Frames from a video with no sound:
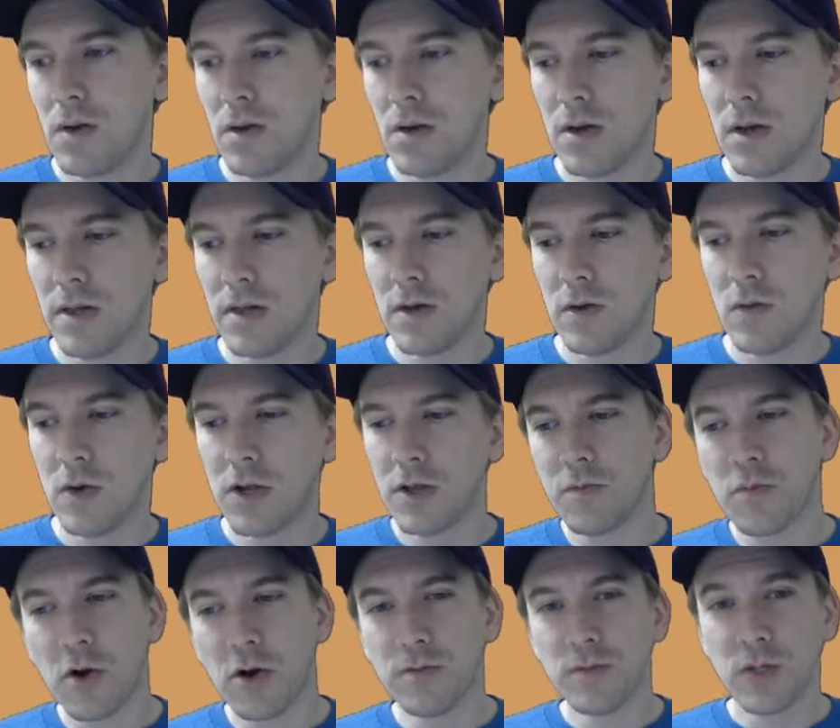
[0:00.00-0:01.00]
I think one of
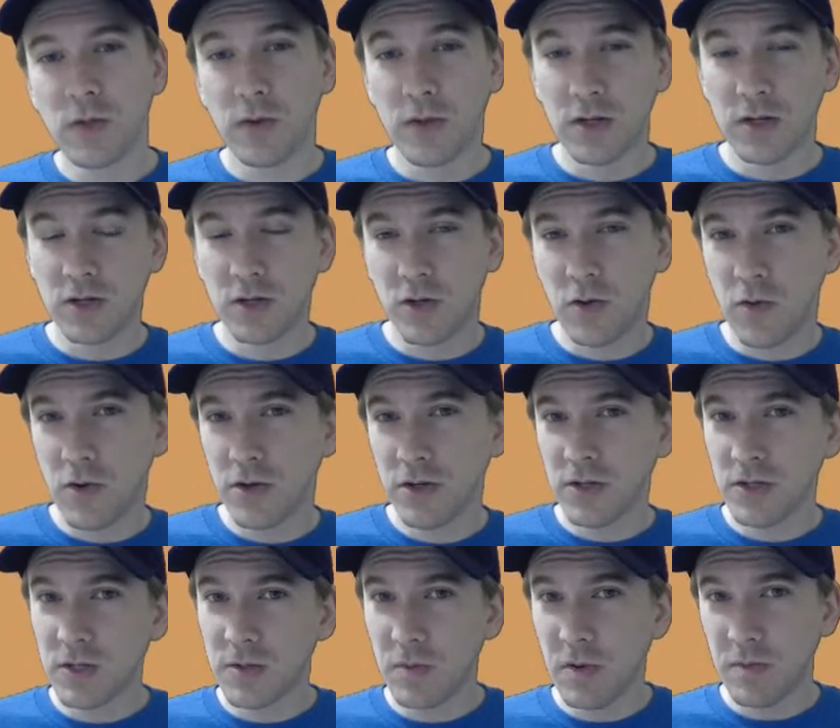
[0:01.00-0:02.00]
the problems with the
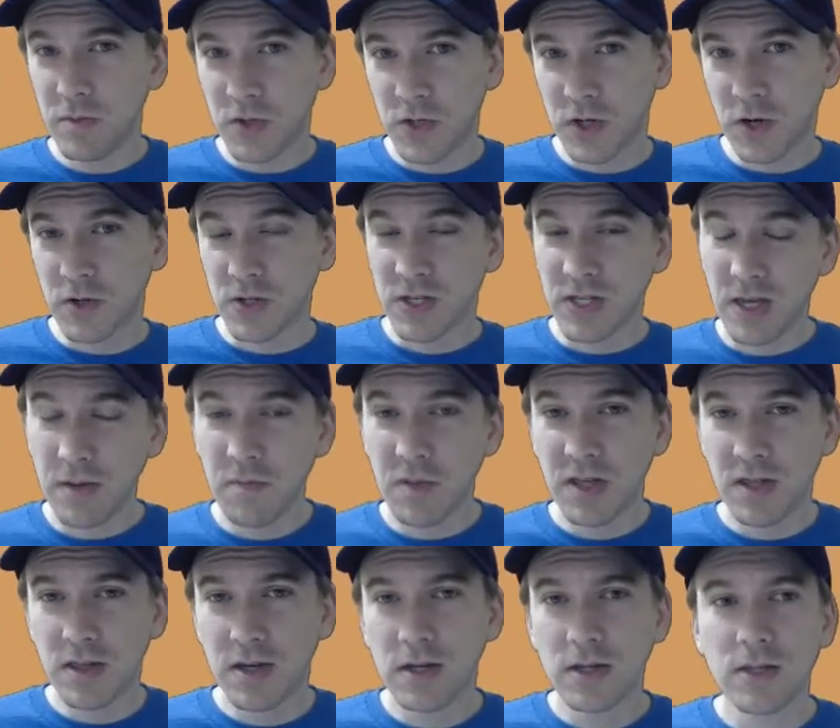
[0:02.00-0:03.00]
tutorial is people start
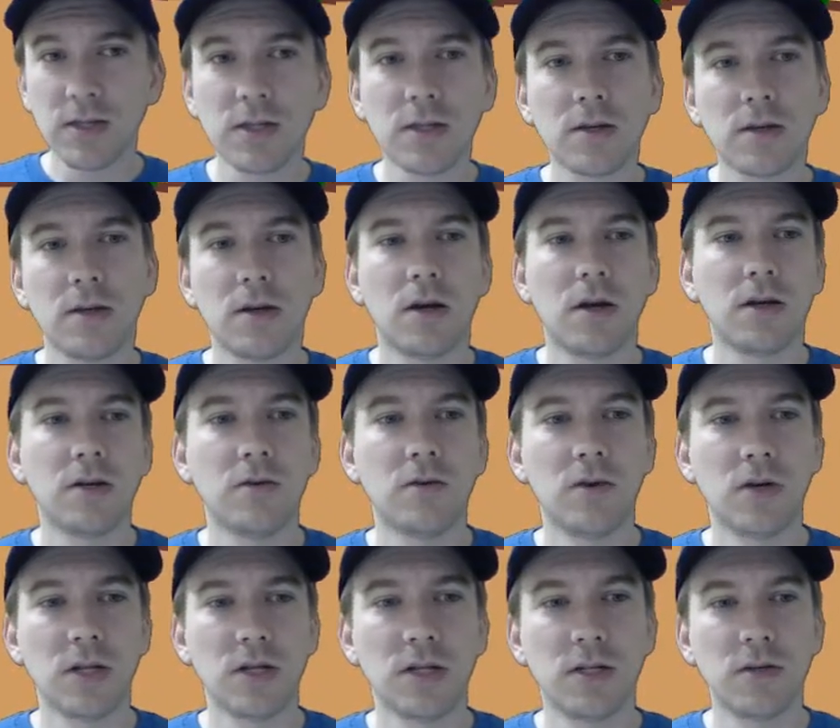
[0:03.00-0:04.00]
skipping things. I
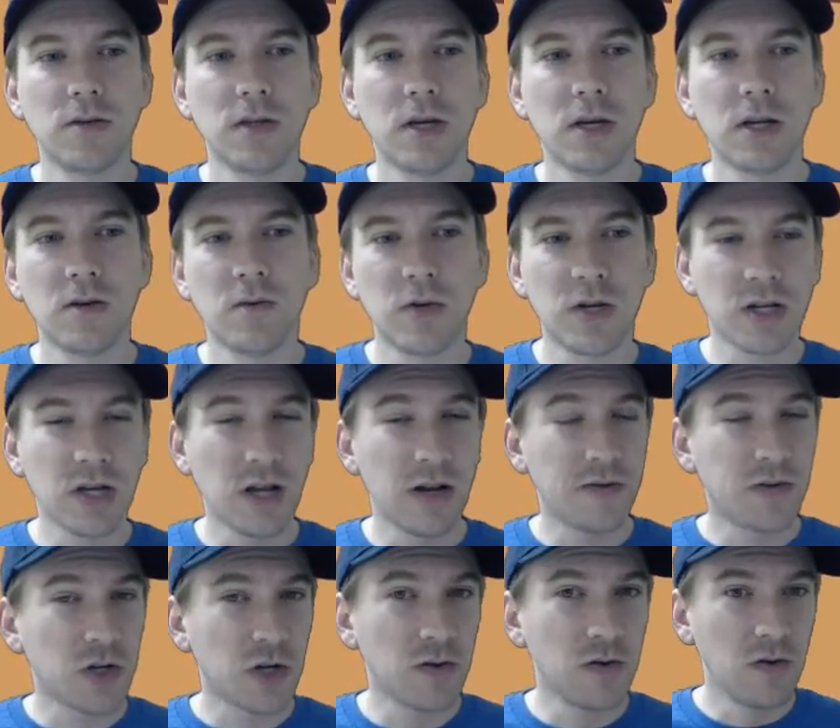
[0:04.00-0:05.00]
don't want to do that. I want to
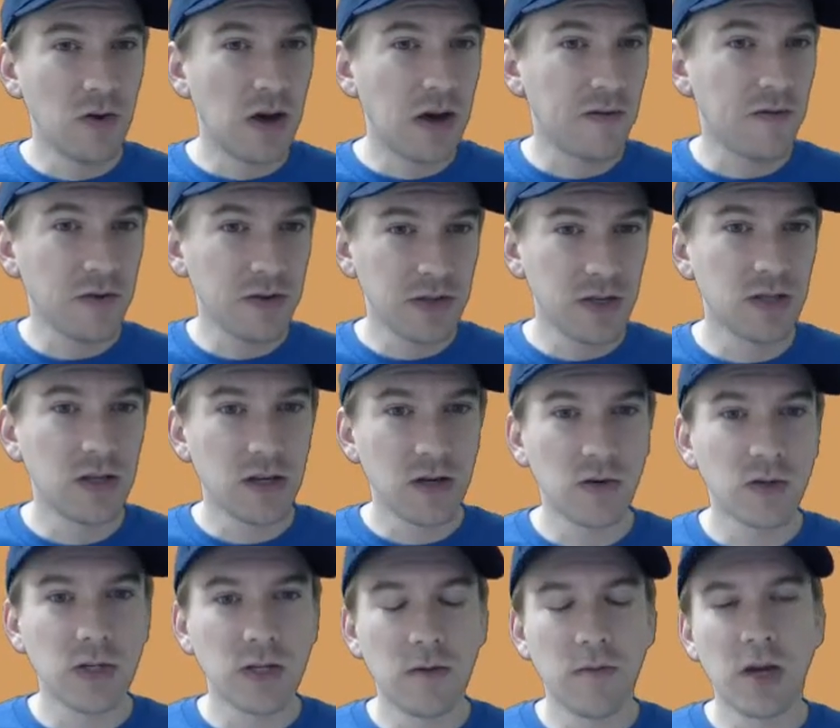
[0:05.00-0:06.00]
kind of show you everything that
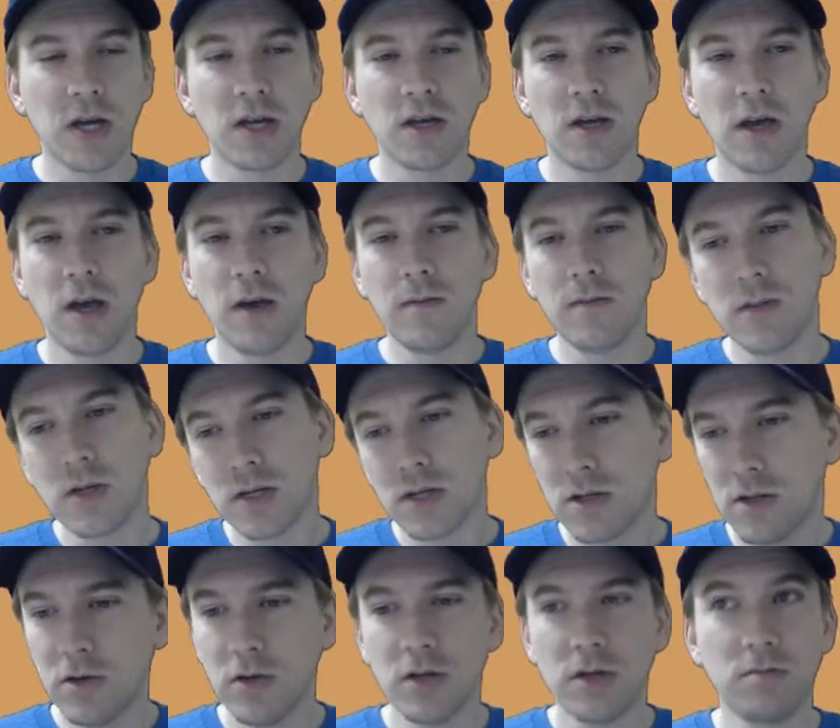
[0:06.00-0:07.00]
goes into make a game,
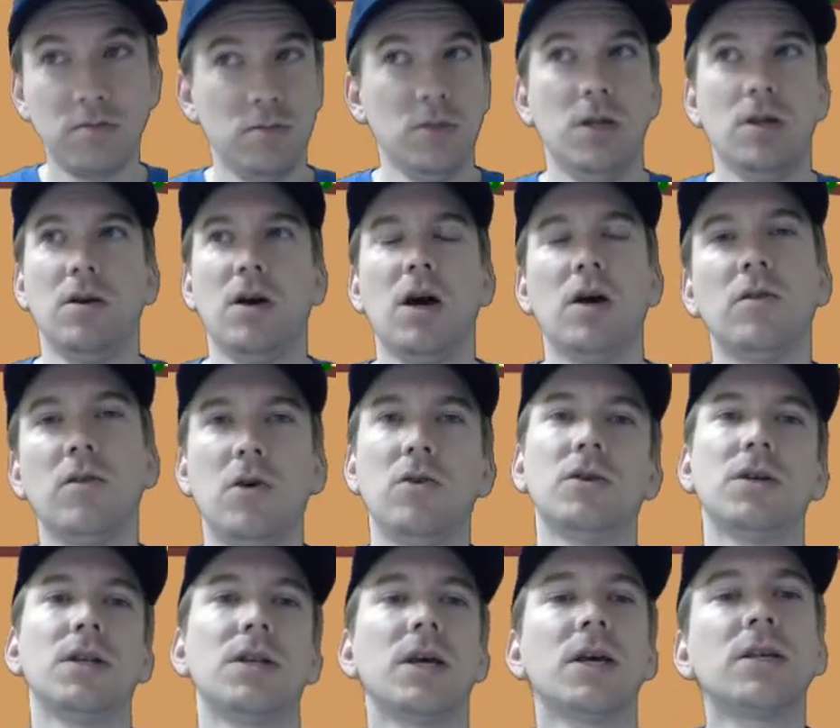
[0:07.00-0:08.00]
including how
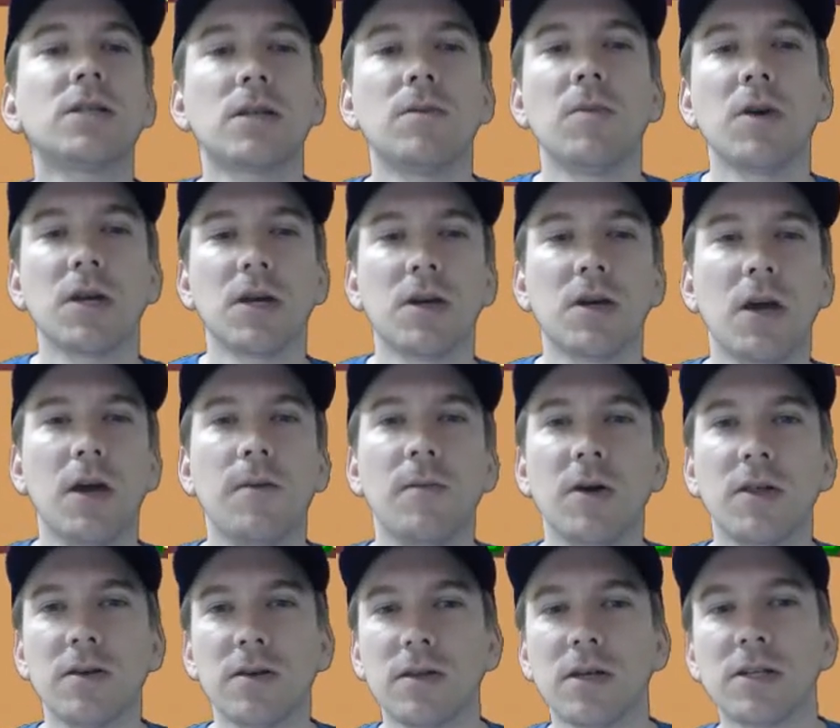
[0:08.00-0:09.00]
long it takes to make a game.
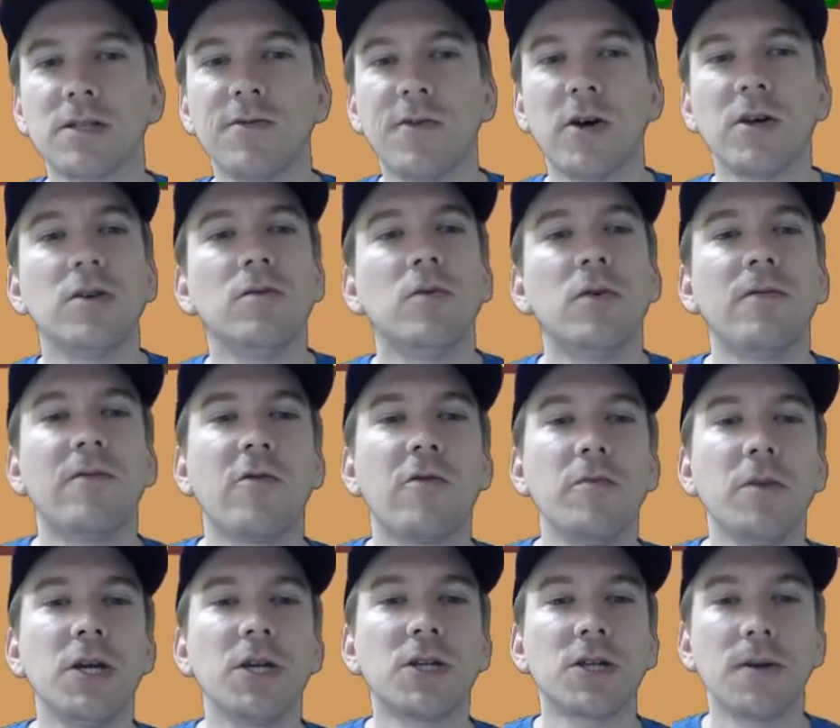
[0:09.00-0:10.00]
I think that's valuable
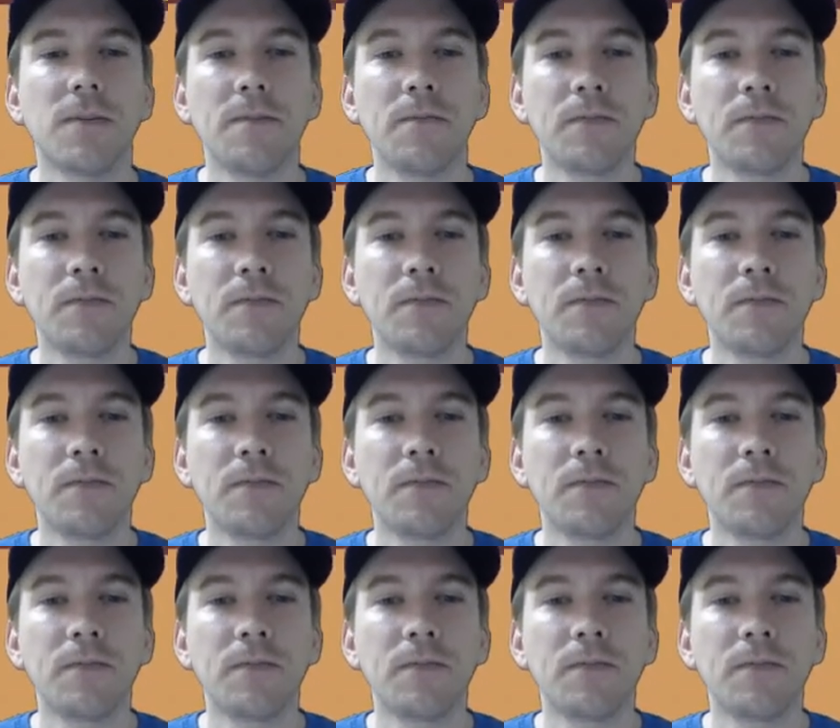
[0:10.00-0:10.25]
information.